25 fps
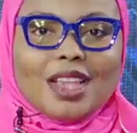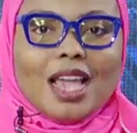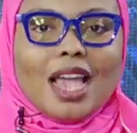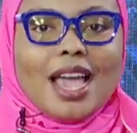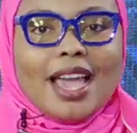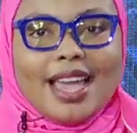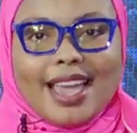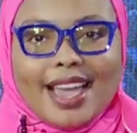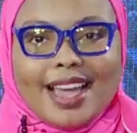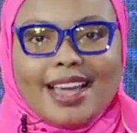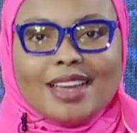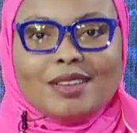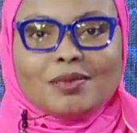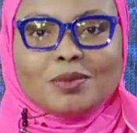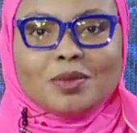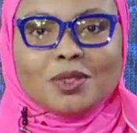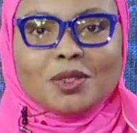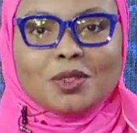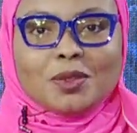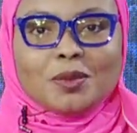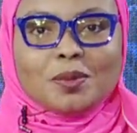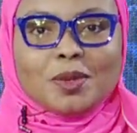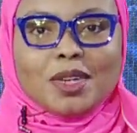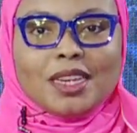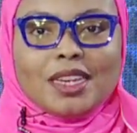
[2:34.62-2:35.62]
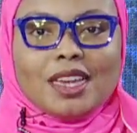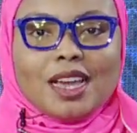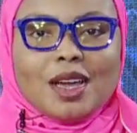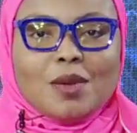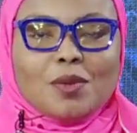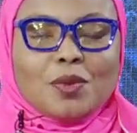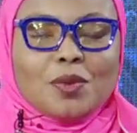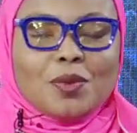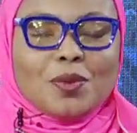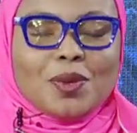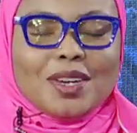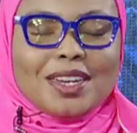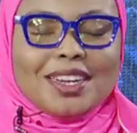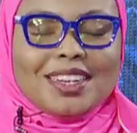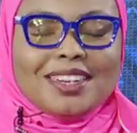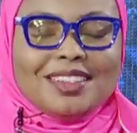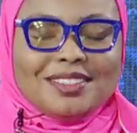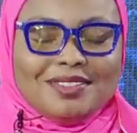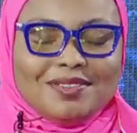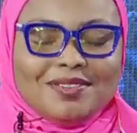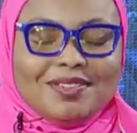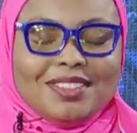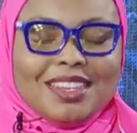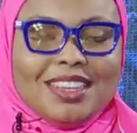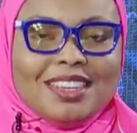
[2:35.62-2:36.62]
I am Sumaya
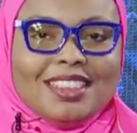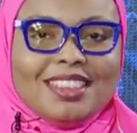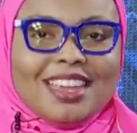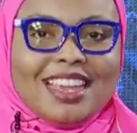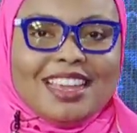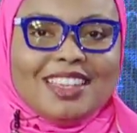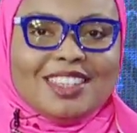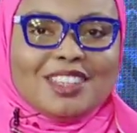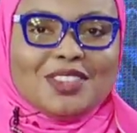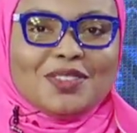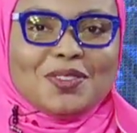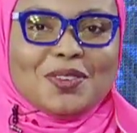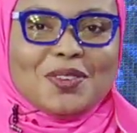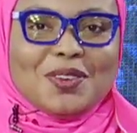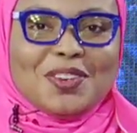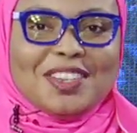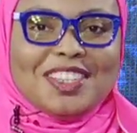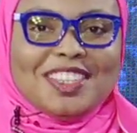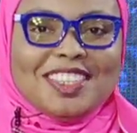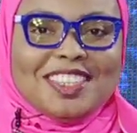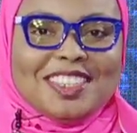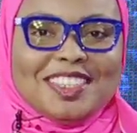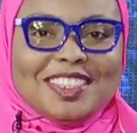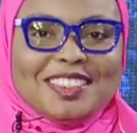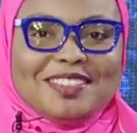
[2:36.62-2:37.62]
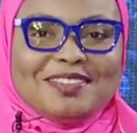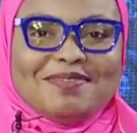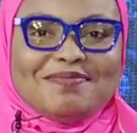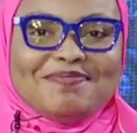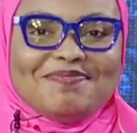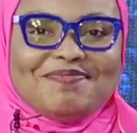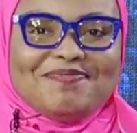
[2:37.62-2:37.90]
Abubakar. Thanks for watching.